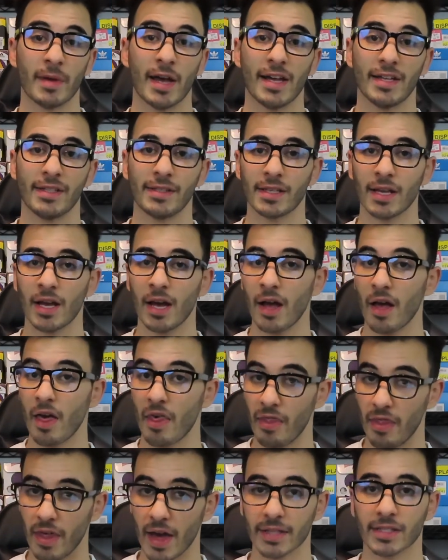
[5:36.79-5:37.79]
heads,
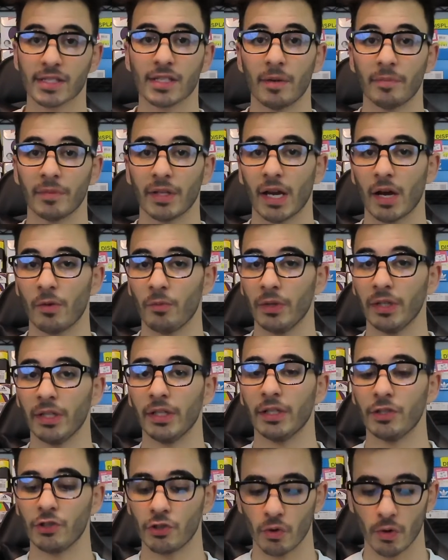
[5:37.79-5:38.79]
that's something I
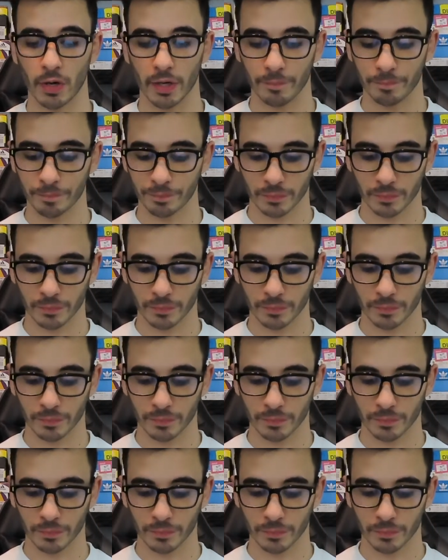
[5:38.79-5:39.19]
really enjoy.